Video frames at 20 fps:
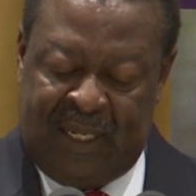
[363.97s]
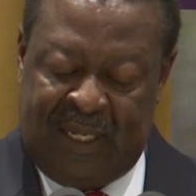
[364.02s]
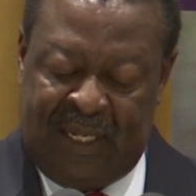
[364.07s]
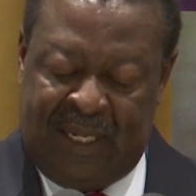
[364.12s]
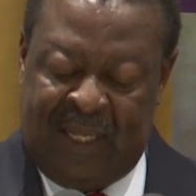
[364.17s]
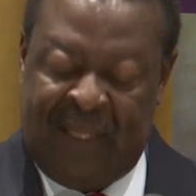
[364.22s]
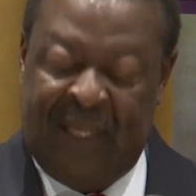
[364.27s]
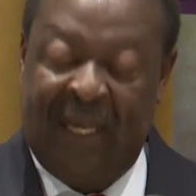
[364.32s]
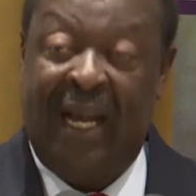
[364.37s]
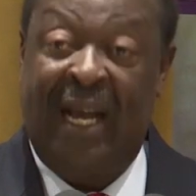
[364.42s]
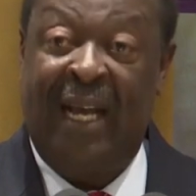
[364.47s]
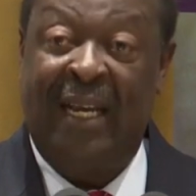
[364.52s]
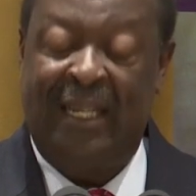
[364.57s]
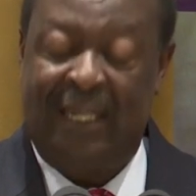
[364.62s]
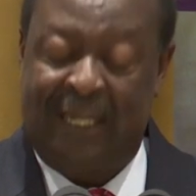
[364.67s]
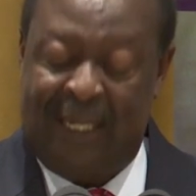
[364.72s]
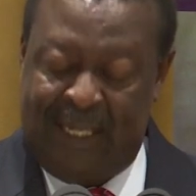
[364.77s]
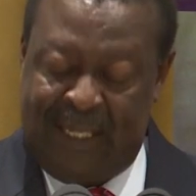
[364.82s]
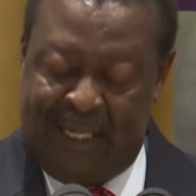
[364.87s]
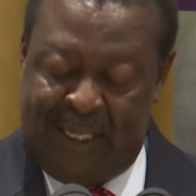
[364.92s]
In the early
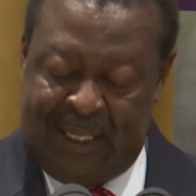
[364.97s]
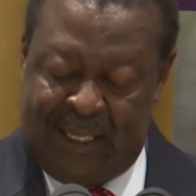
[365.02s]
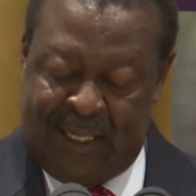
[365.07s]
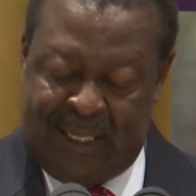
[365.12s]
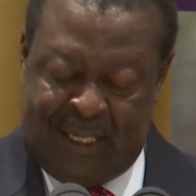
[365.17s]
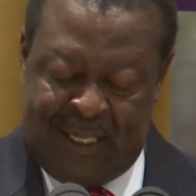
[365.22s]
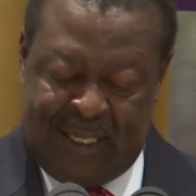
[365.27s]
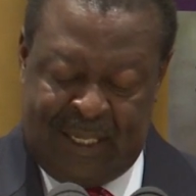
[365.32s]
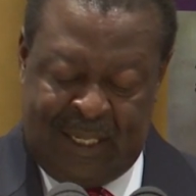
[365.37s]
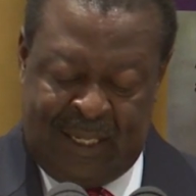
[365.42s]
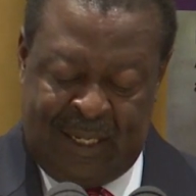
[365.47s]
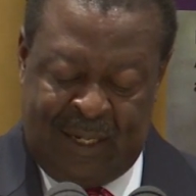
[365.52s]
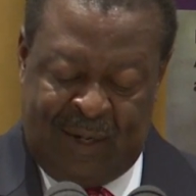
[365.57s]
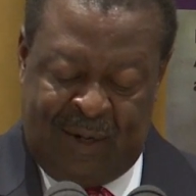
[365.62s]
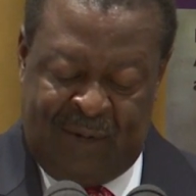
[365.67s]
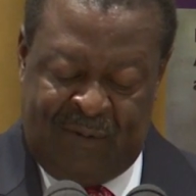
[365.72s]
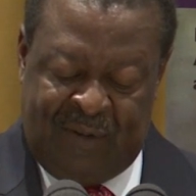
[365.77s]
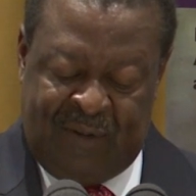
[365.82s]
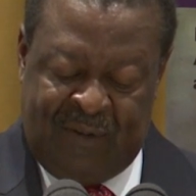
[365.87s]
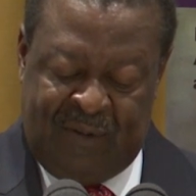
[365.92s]
days
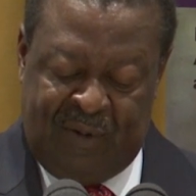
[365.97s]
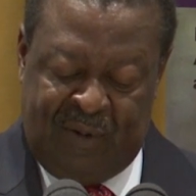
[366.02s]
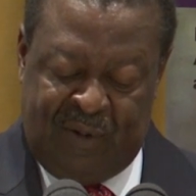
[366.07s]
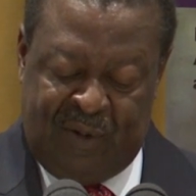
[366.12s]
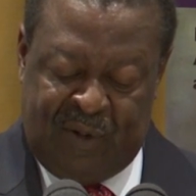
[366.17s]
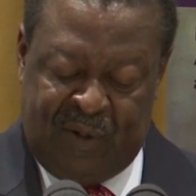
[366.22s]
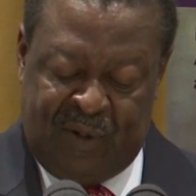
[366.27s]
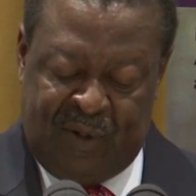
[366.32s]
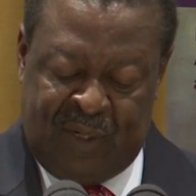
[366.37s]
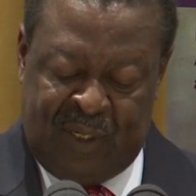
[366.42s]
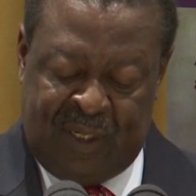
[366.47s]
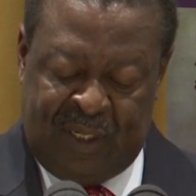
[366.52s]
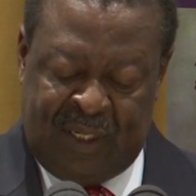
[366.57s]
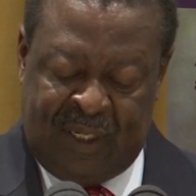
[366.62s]
of devolution,